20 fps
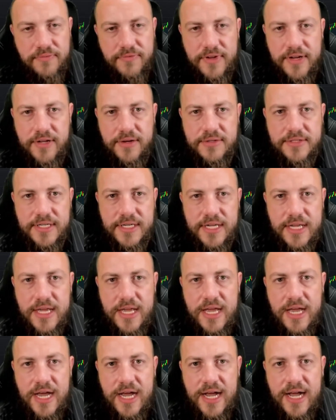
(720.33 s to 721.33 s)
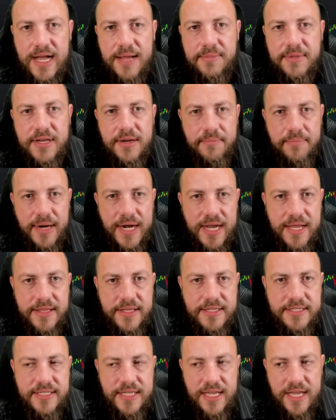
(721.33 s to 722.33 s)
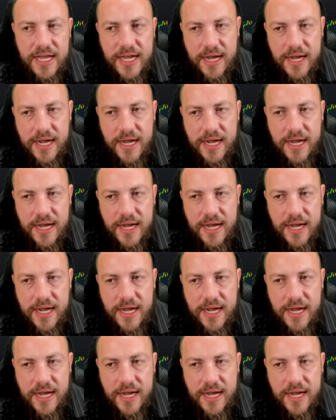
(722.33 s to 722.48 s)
videos. Like, I'm going to buy this.